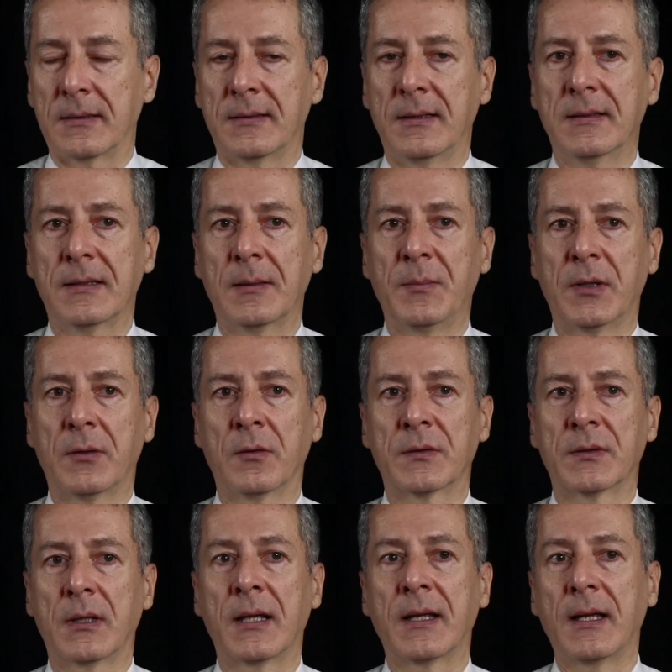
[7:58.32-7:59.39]
system,
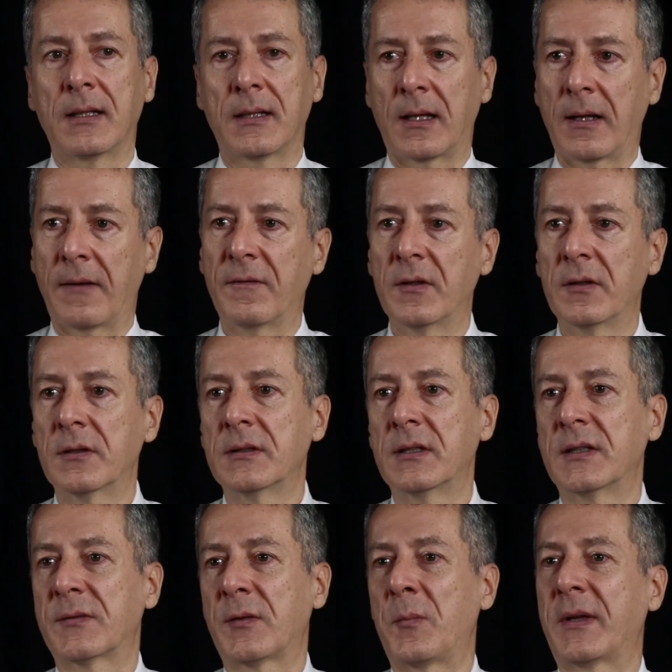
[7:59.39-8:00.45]
because again, I've learned
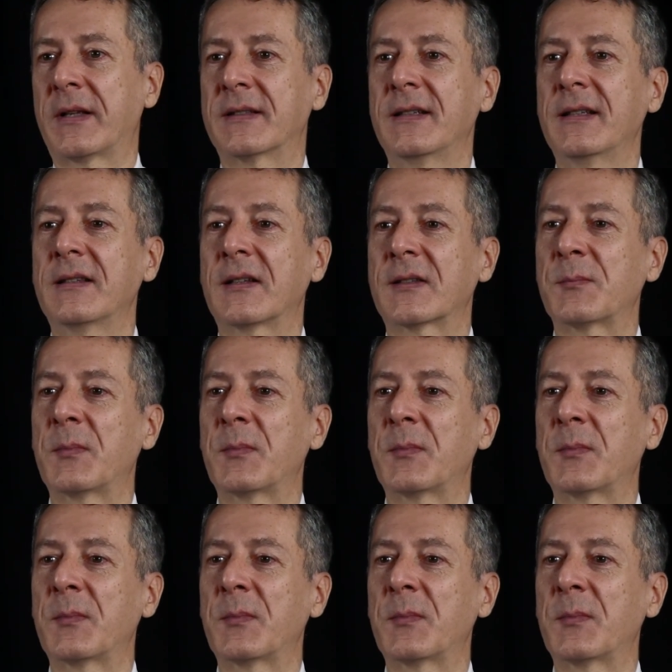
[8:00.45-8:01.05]
this from aXedras,